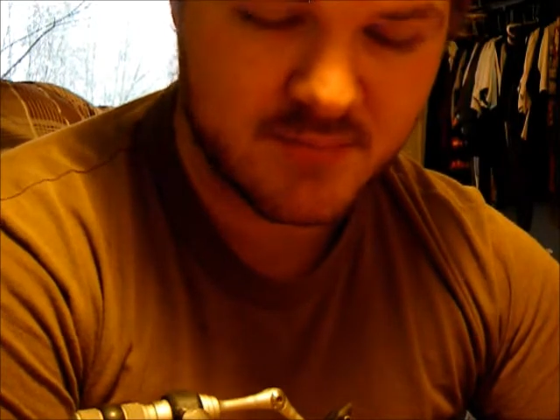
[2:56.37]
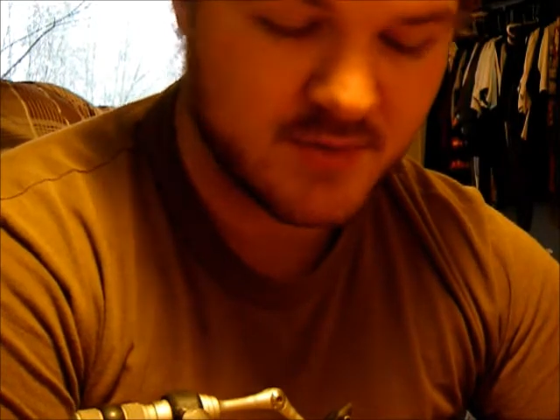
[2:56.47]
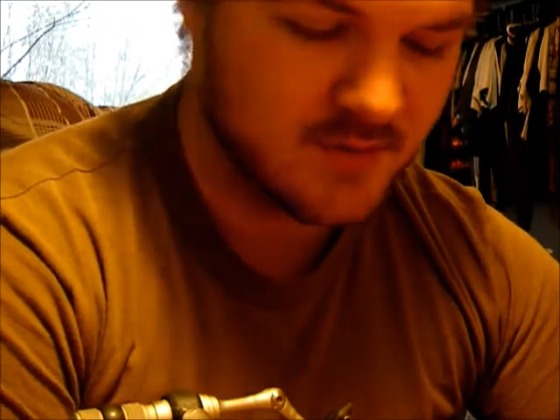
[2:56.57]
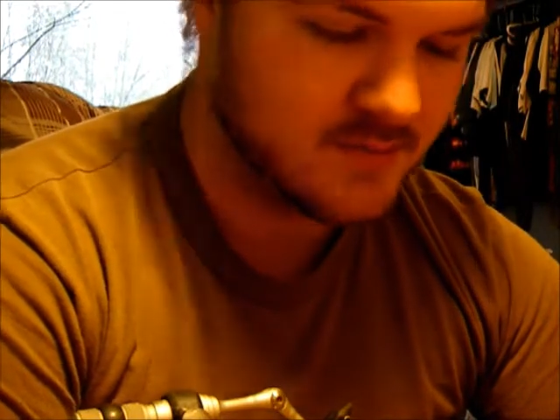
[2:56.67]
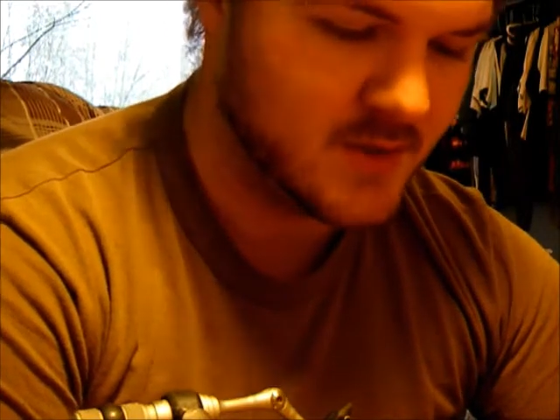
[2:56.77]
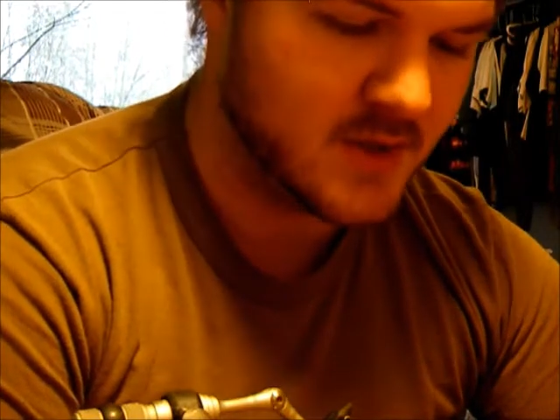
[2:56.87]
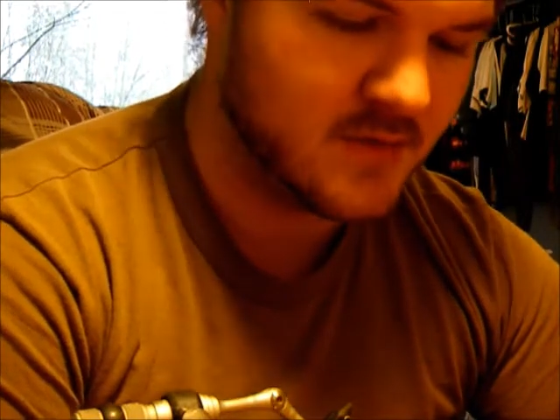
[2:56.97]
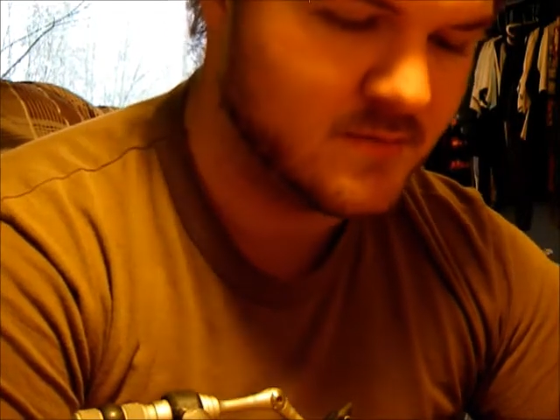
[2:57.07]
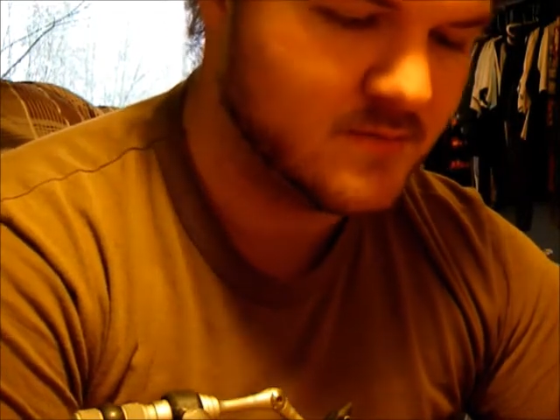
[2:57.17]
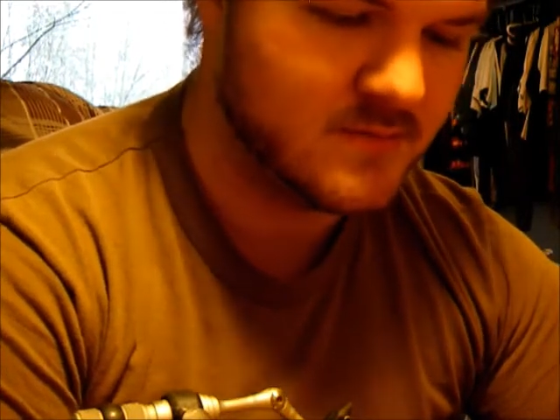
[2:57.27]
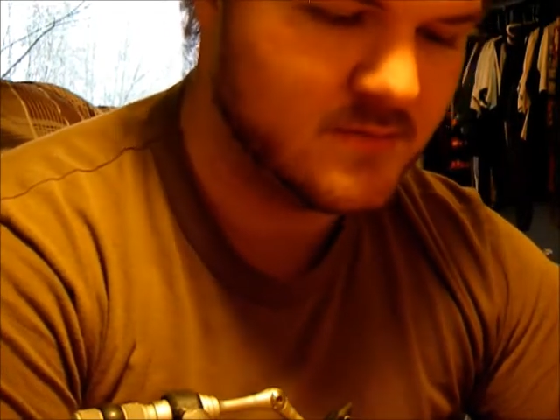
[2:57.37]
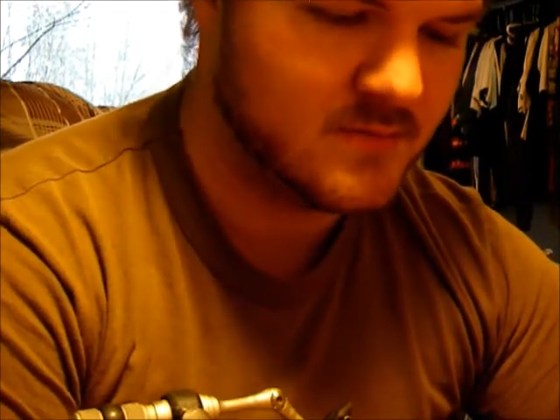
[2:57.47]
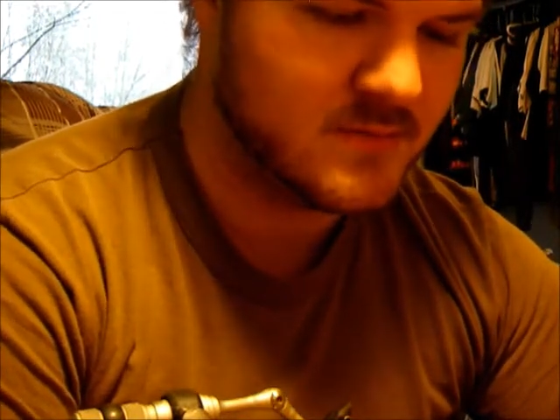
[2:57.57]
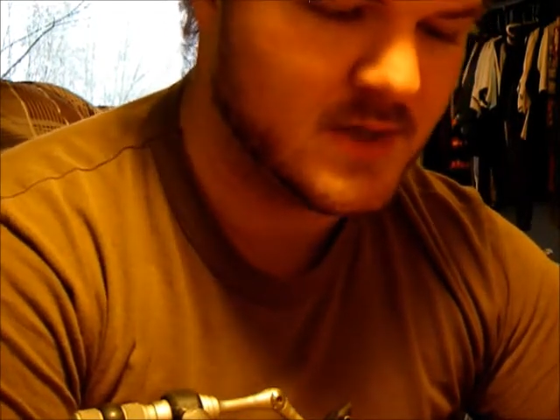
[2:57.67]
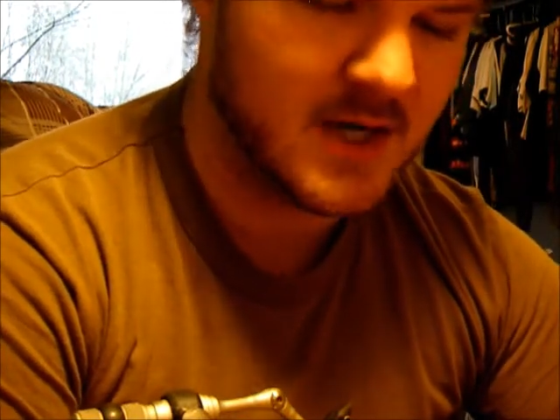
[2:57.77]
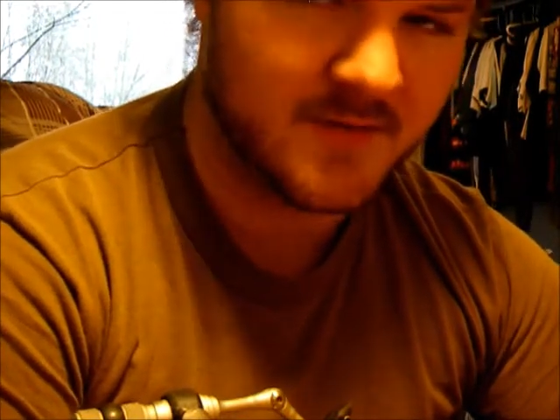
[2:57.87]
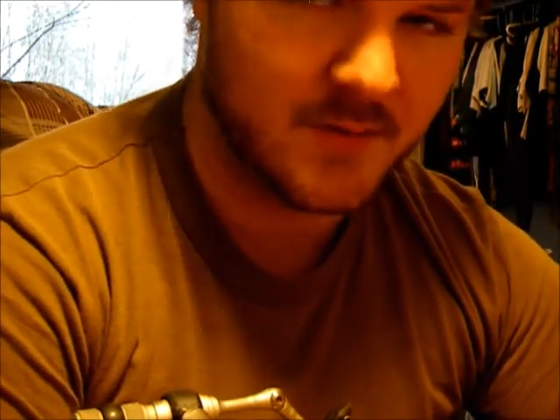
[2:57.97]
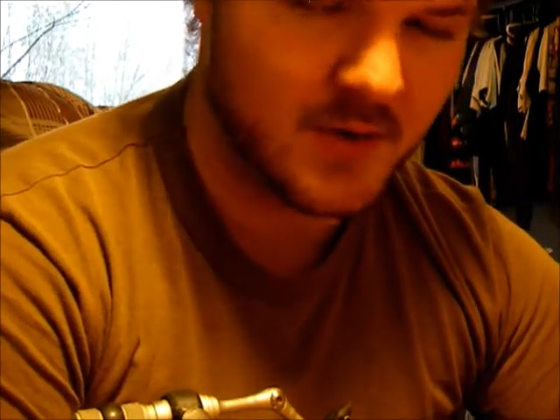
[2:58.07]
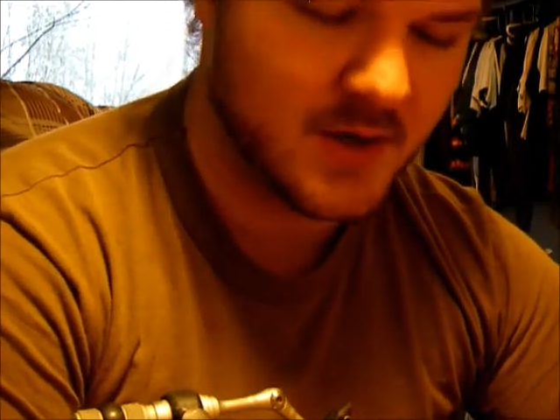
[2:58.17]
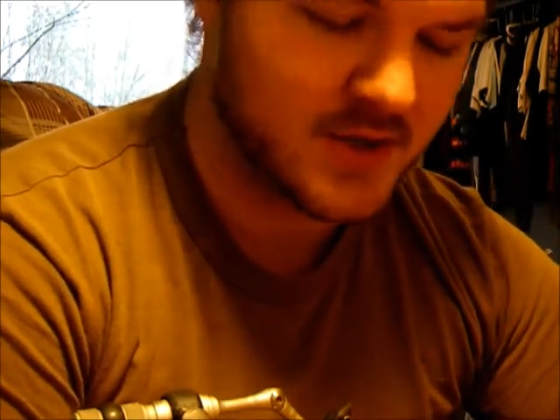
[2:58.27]
per, you know time for
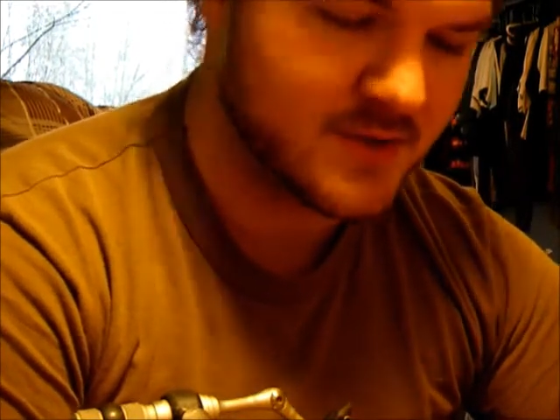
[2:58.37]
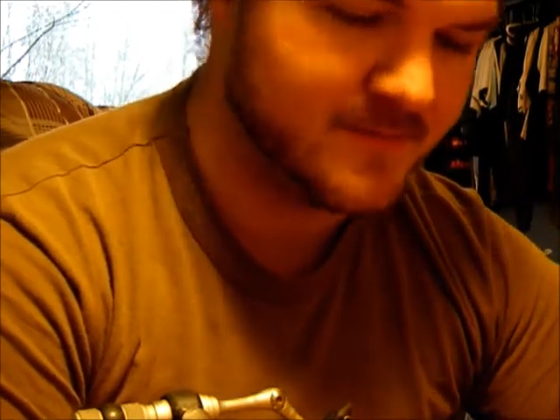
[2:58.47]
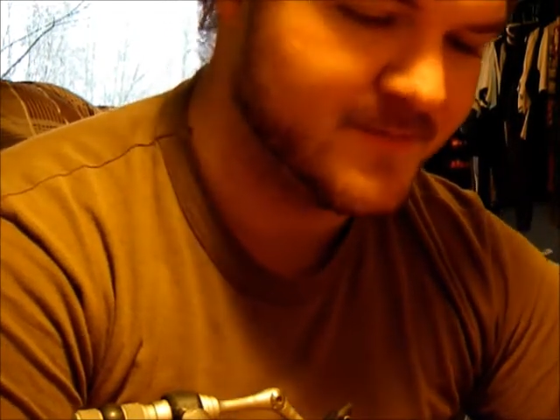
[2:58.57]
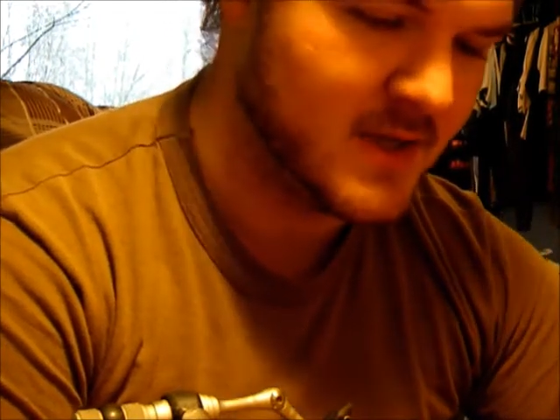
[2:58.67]
production.